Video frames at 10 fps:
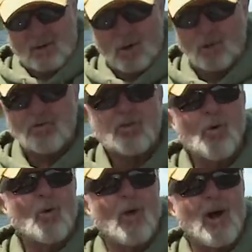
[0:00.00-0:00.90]
Old
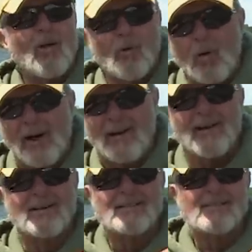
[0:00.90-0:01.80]
school all the way.
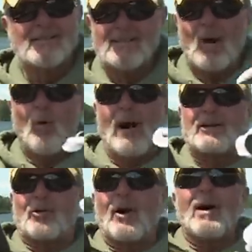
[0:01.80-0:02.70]
A
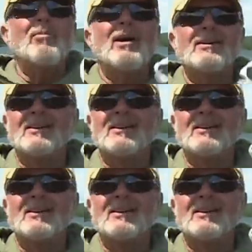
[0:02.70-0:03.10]
white grub.